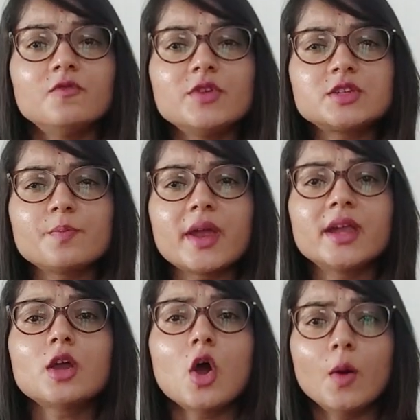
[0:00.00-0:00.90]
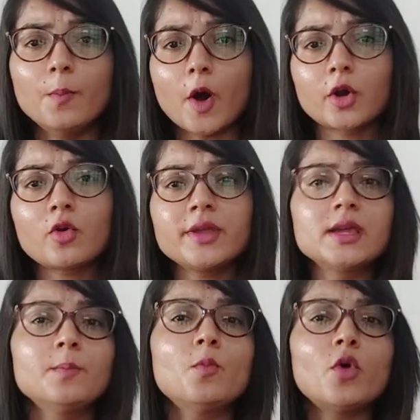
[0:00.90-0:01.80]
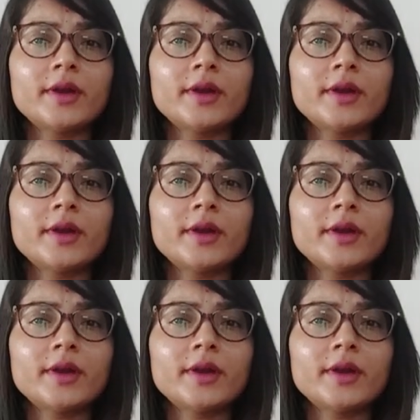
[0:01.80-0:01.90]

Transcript: which made borrowing more